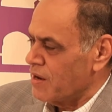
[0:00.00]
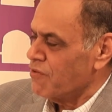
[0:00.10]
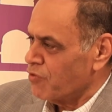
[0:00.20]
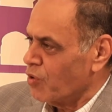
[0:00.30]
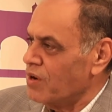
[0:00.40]

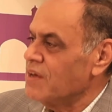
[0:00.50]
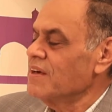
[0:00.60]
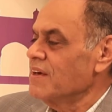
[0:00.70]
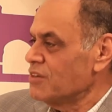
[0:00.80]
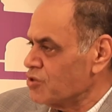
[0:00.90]
many-fold.
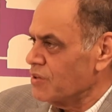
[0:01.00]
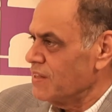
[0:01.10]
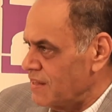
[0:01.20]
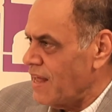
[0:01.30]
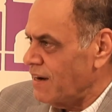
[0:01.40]

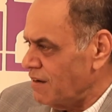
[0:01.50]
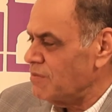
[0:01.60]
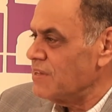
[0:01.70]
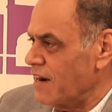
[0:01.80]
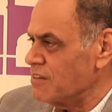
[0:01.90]
So
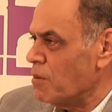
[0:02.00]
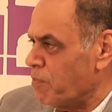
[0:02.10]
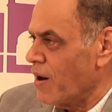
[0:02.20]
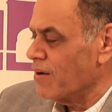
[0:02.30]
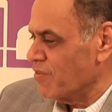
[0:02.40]
that is the
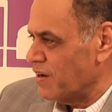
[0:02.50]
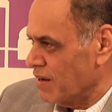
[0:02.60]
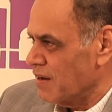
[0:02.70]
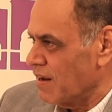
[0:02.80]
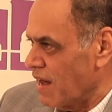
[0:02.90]
part
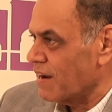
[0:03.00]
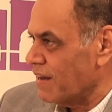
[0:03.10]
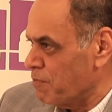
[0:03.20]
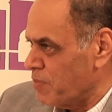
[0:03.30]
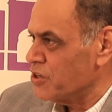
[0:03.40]
where luck
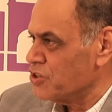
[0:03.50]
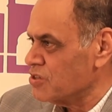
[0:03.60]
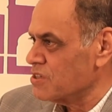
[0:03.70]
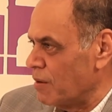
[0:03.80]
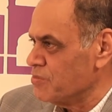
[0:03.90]
and
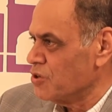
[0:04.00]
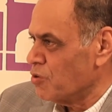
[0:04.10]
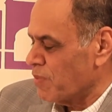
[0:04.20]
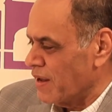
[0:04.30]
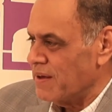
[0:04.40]
patience comes
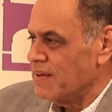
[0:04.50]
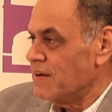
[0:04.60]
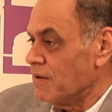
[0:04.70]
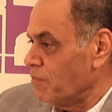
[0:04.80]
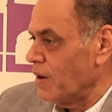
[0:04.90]
into play.
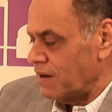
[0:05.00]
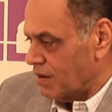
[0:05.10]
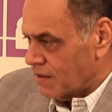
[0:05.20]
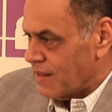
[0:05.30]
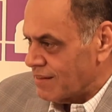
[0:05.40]

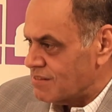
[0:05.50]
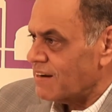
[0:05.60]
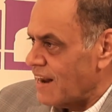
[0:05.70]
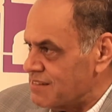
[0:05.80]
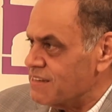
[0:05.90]
But that's a
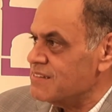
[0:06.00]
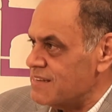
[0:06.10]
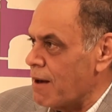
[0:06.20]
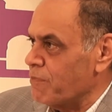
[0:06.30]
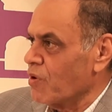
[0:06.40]
classic
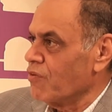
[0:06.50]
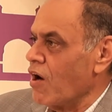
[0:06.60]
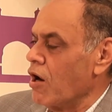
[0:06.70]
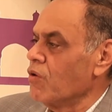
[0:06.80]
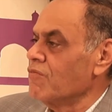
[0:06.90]
example of
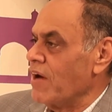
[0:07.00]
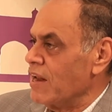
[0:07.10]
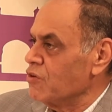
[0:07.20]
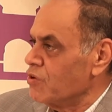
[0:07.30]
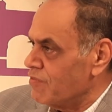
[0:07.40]
how a
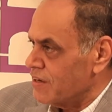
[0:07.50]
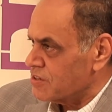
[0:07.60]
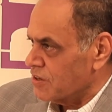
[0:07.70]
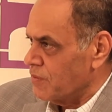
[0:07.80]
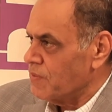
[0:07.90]
value
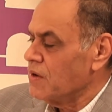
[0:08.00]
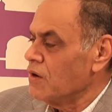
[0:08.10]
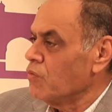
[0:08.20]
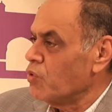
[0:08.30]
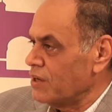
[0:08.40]
investor
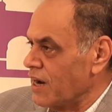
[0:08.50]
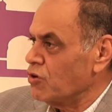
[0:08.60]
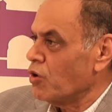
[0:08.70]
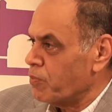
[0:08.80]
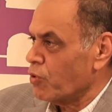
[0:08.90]
would
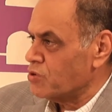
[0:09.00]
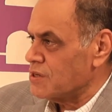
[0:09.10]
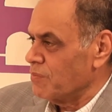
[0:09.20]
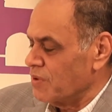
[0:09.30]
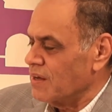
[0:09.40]
tend to approach
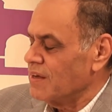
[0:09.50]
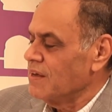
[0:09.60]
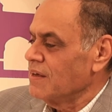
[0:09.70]
something.